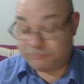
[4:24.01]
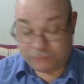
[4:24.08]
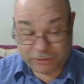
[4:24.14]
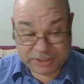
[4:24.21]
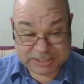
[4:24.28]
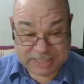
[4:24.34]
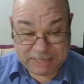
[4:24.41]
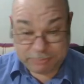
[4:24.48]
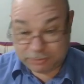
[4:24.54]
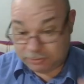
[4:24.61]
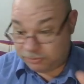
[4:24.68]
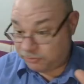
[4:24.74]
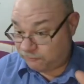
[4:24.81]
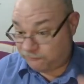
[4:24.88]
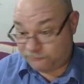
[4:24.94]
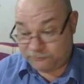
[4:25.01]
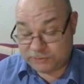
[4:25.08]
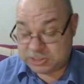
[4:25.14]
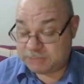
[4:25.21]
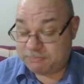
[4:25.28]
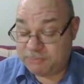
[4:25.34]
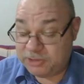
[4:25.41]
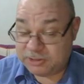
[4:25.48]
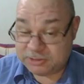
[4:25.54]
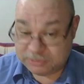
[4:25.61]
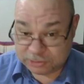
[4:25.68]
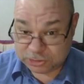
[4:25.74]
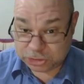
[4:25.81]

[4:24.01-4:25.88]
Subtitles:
for example, the